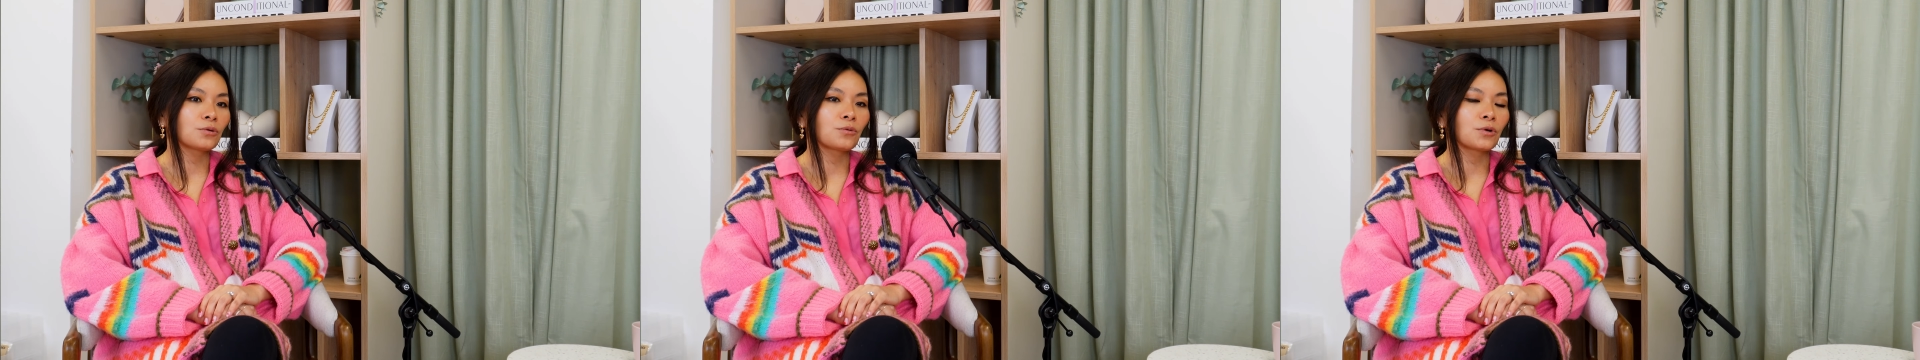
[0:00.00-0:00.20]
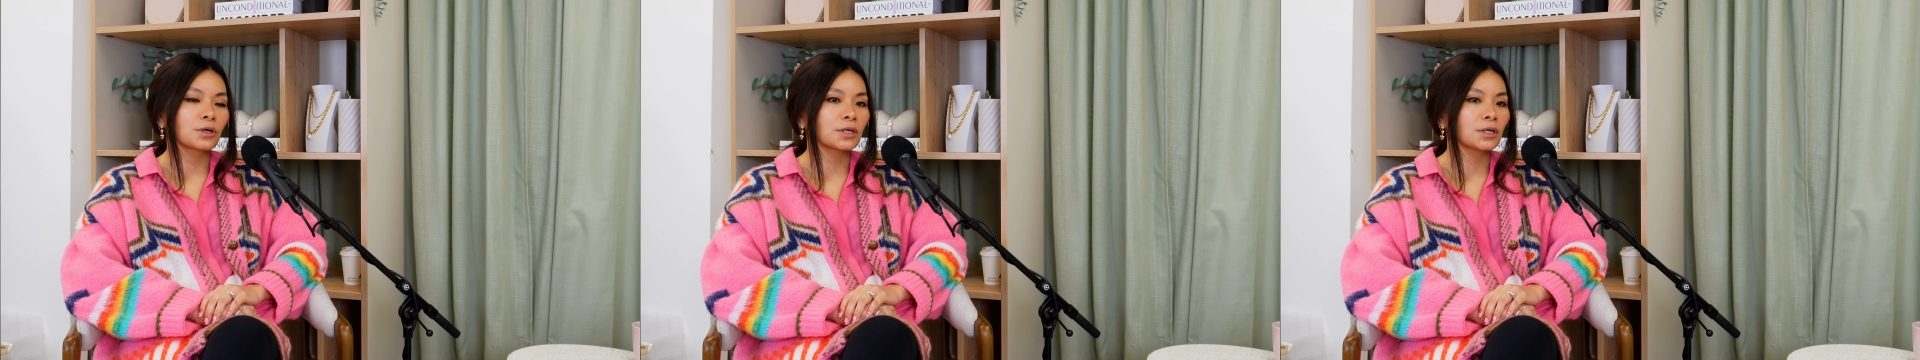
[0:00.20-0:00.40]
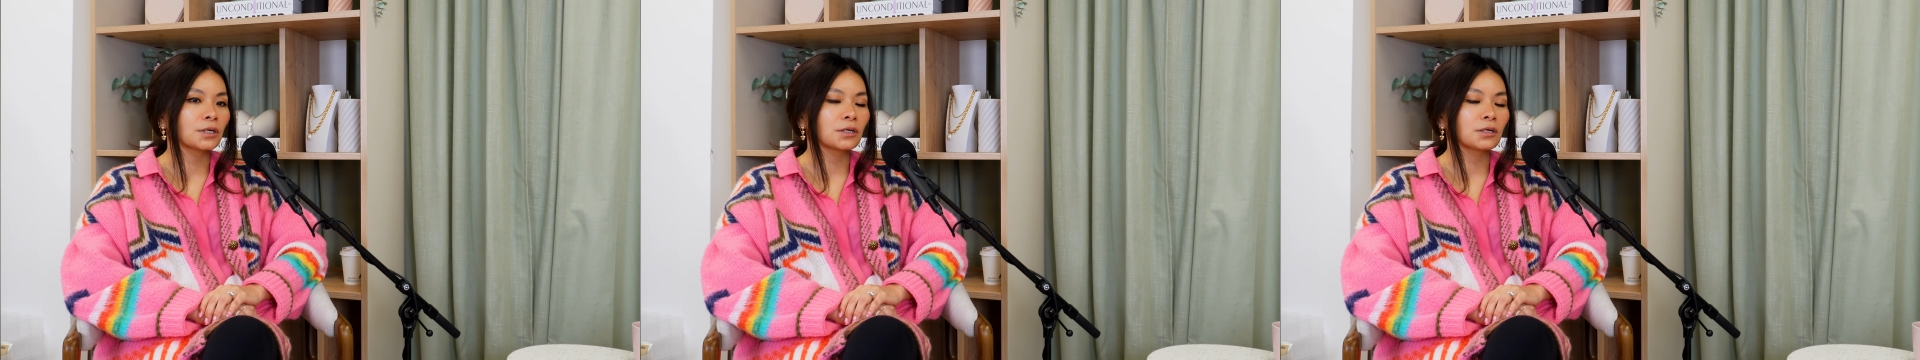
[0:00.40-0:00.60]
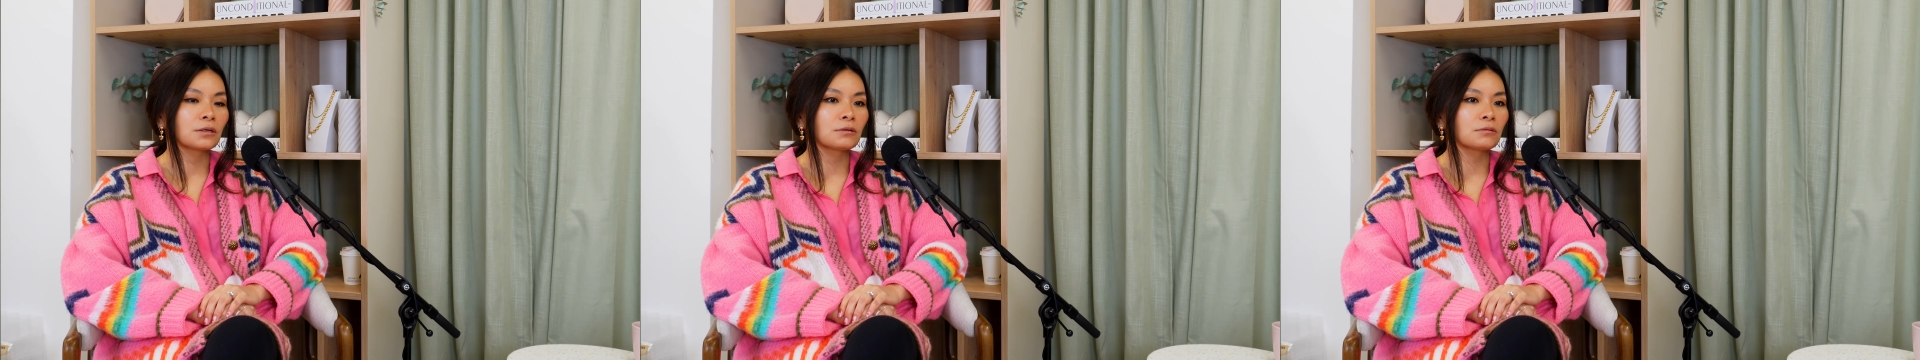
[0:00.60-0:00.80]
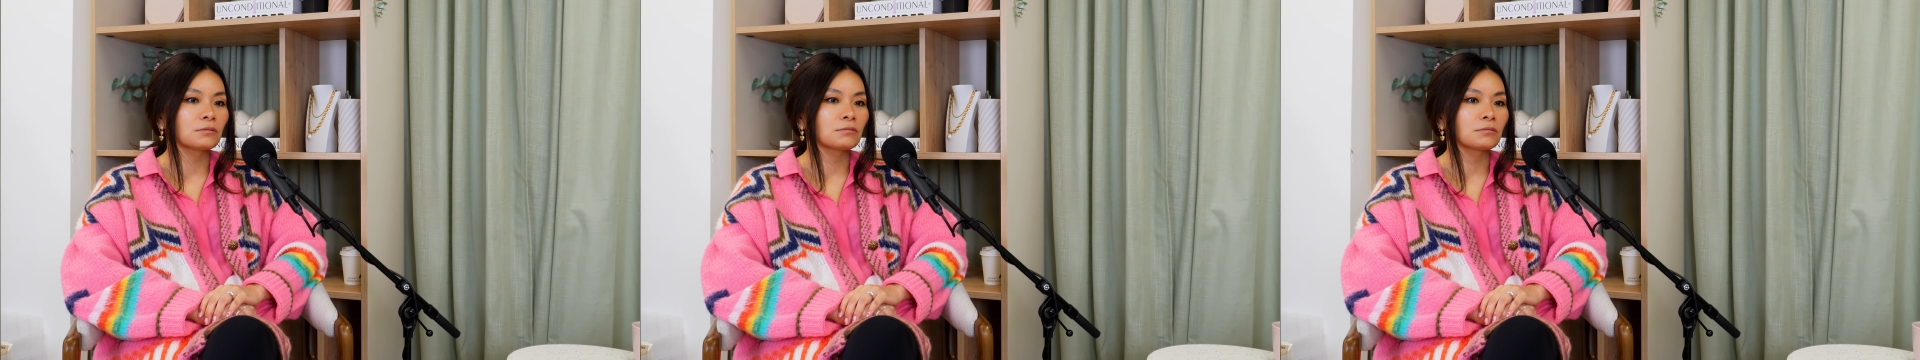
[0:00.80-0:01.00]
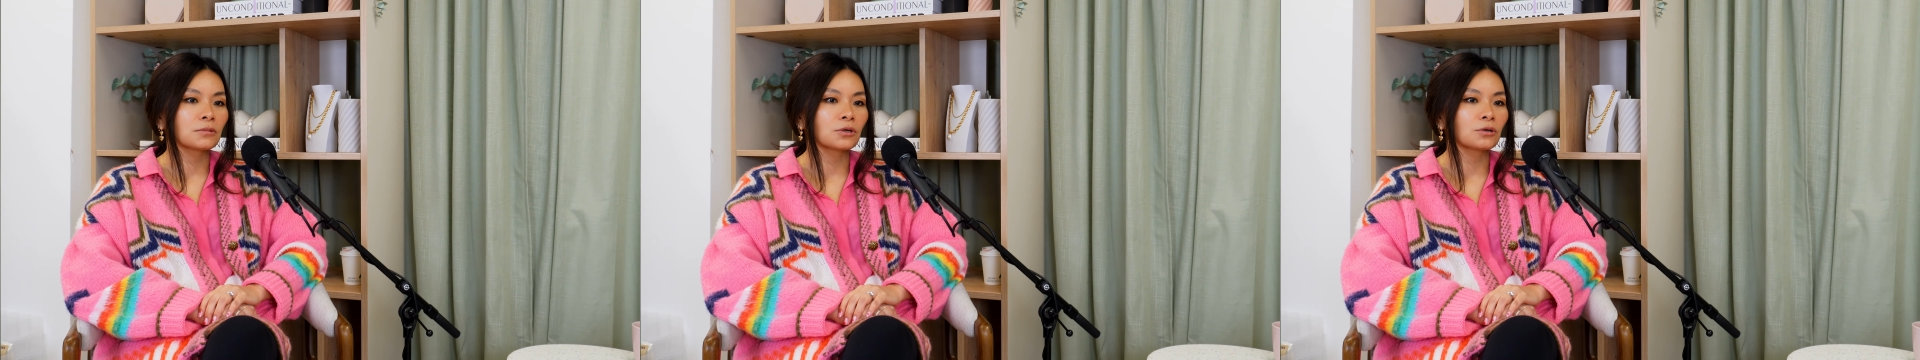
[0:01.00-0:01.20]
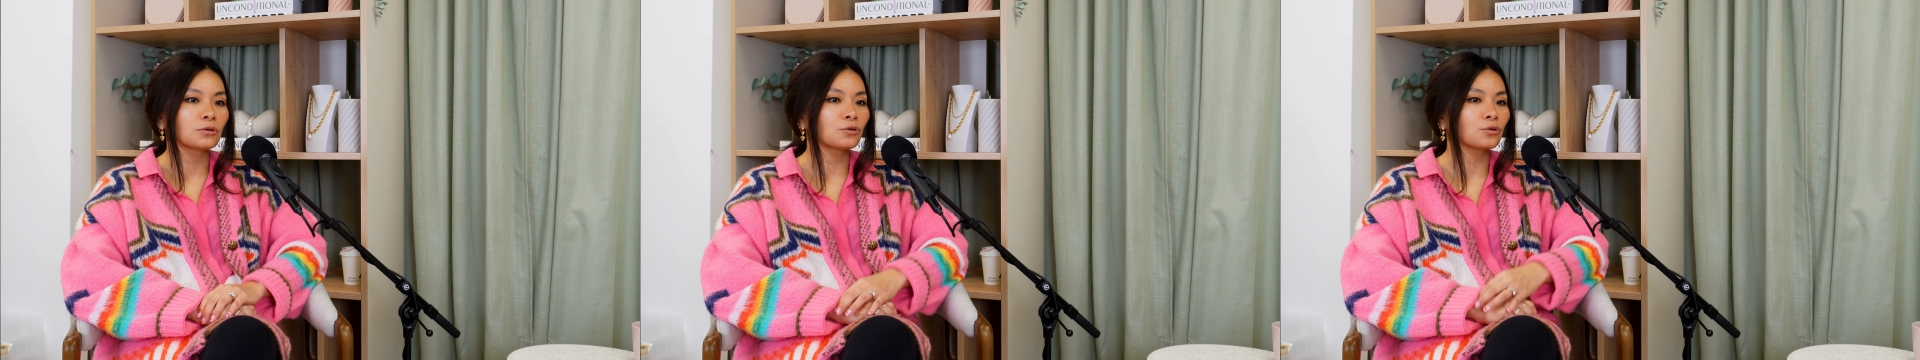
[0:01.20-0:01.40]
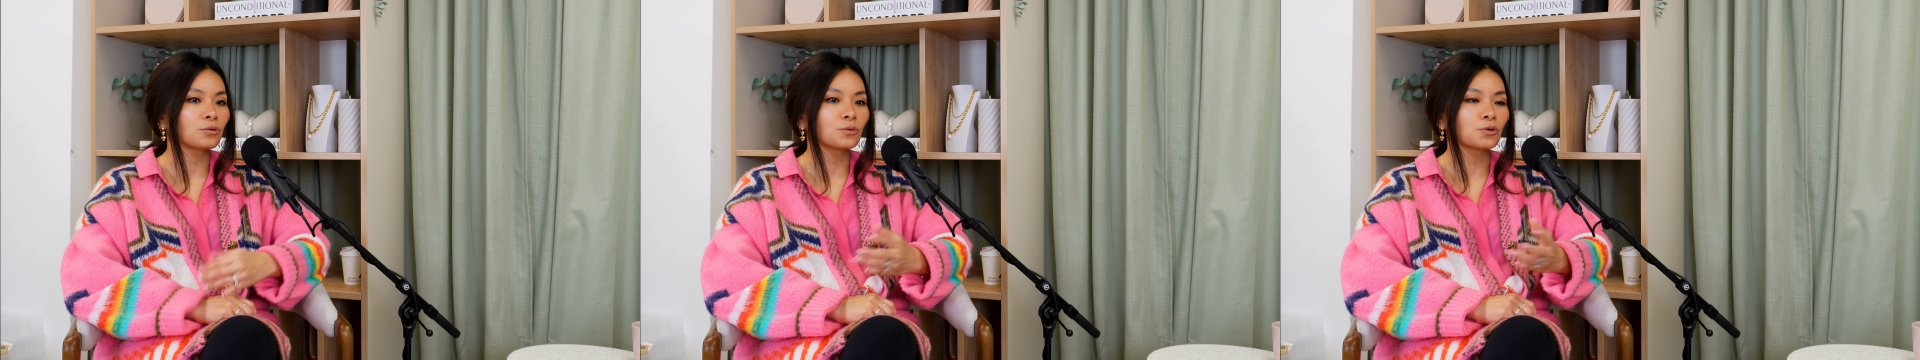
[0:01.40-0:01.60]
working in a
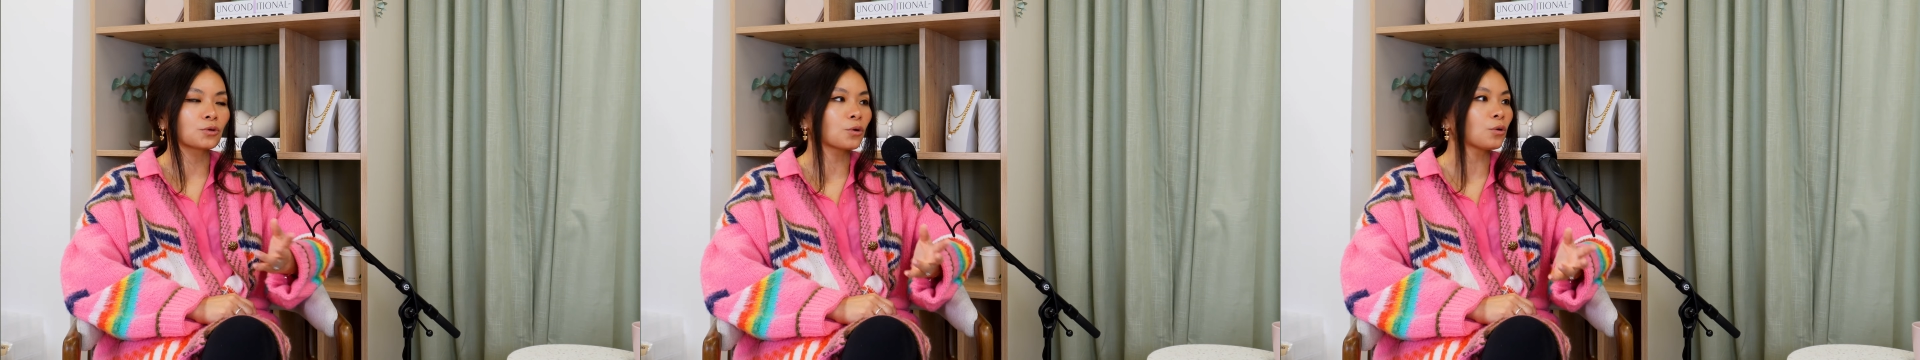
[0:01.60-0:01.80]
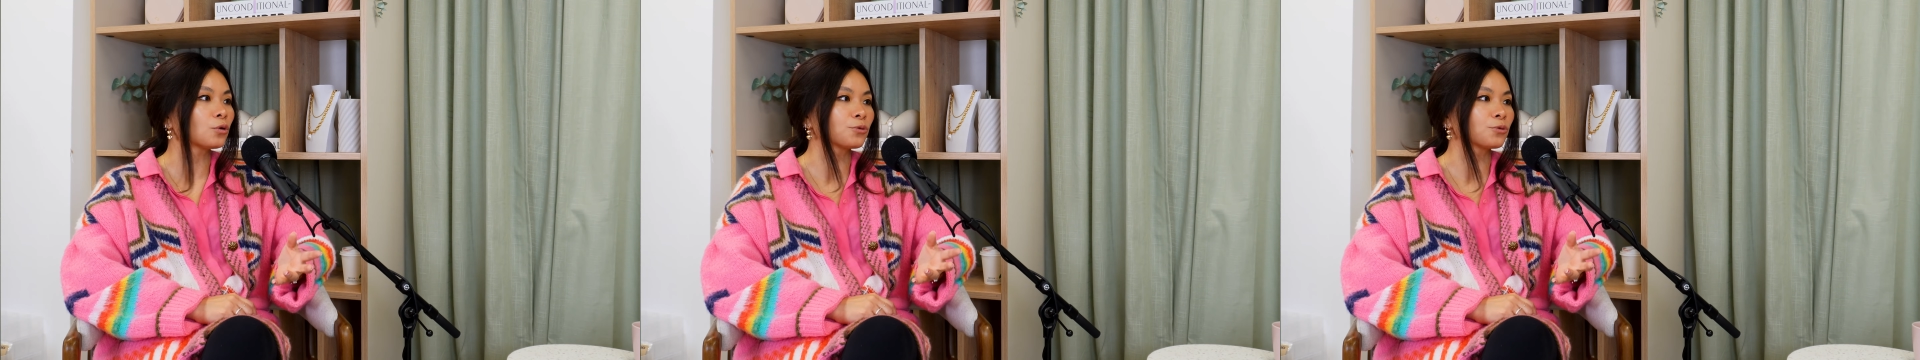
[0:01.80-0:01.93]
normal